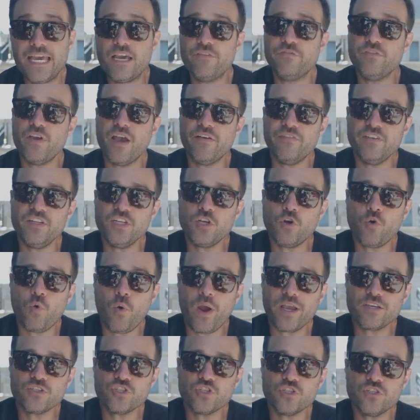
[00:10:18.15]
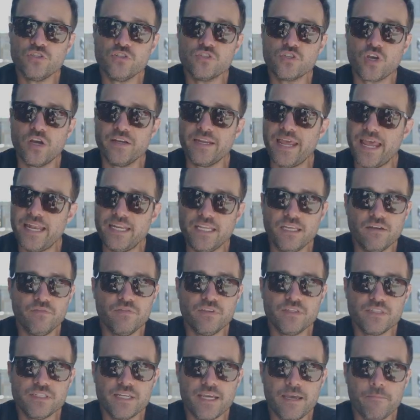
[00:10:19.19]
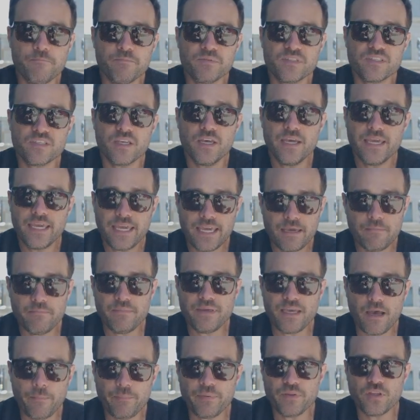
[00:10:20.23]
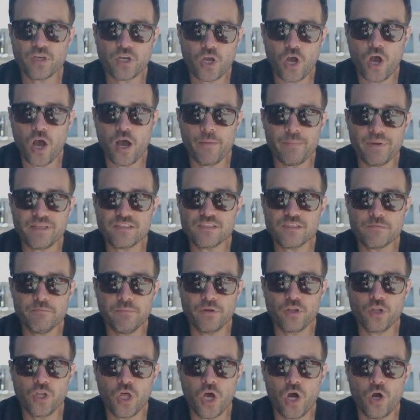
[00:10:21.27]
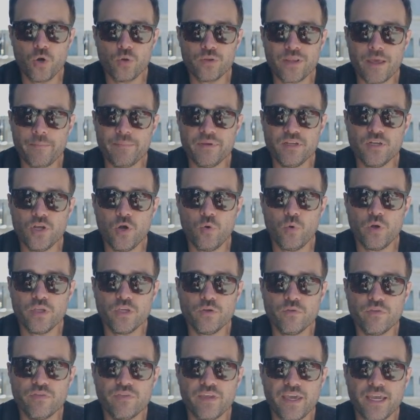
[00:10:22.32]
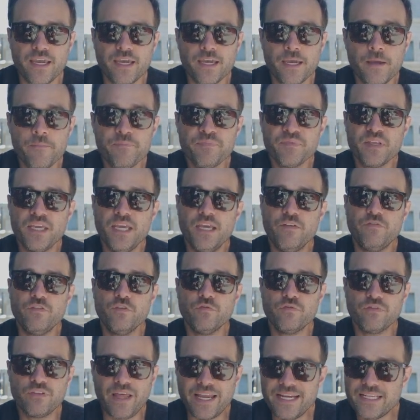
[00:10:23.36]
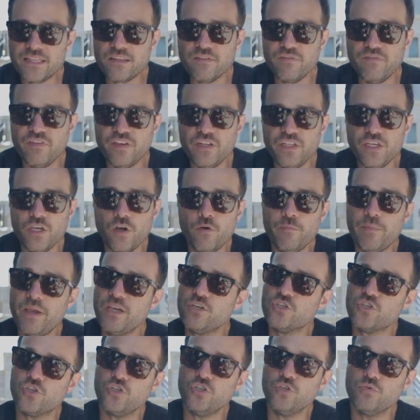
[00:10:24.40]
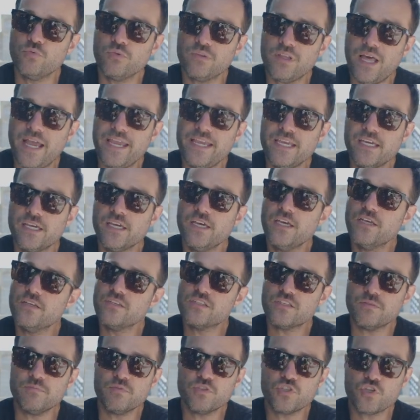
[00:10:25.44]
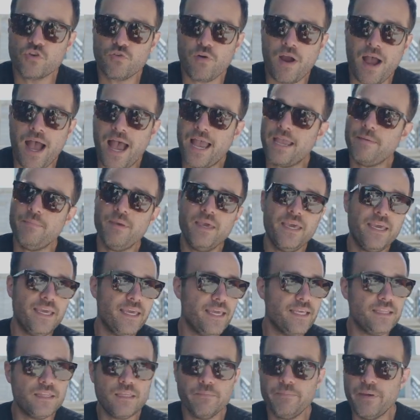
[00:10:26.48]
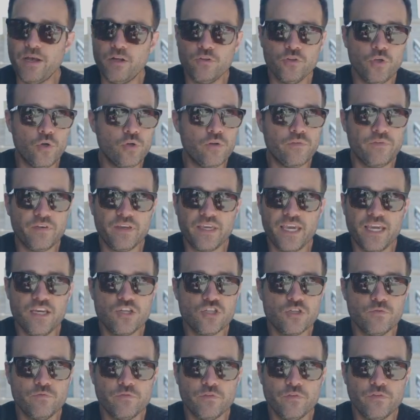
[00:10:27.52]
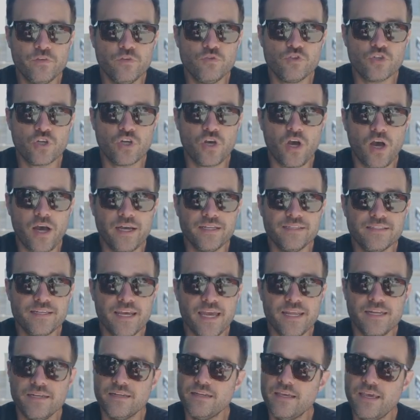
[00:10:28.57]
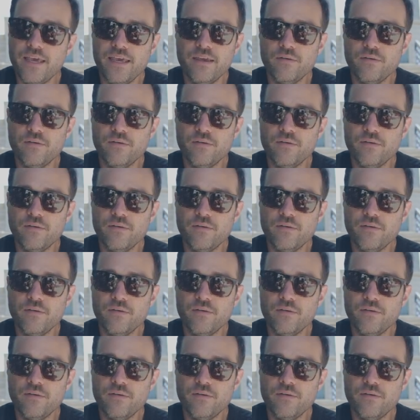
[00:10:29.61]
If you have any questions on any of the tips, hit me up in the comments below. Let me know what you think. If you've liked the video, make sure you like, subscribe, hit the bell notification for future content.